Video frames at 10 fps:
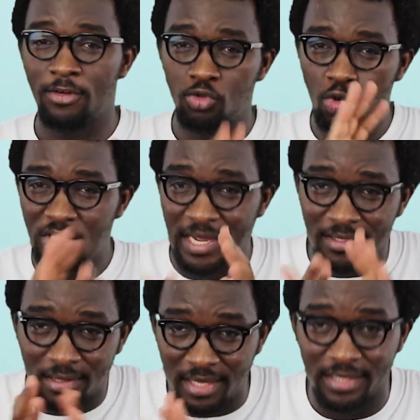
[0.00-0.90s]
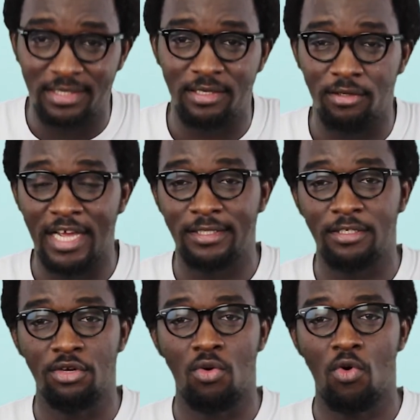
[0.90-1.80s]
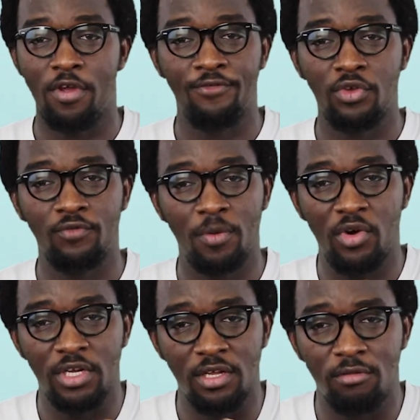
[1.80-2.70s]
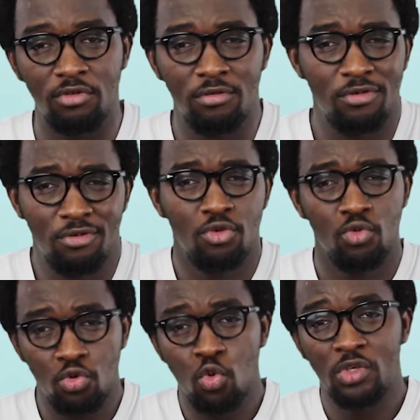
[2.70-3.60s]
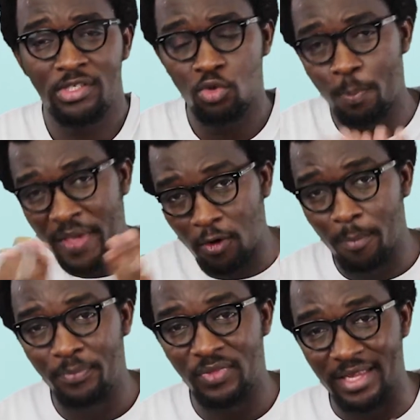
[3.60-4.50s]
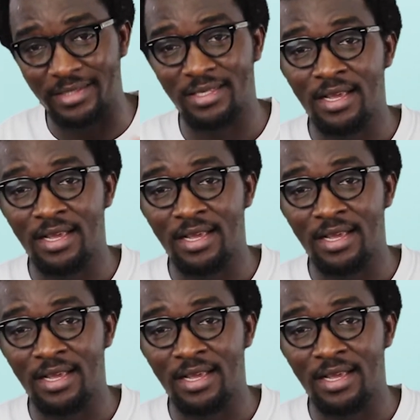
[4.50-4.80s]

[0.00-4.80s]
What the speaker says: Those are the things that, or if somebody, you will pick up things.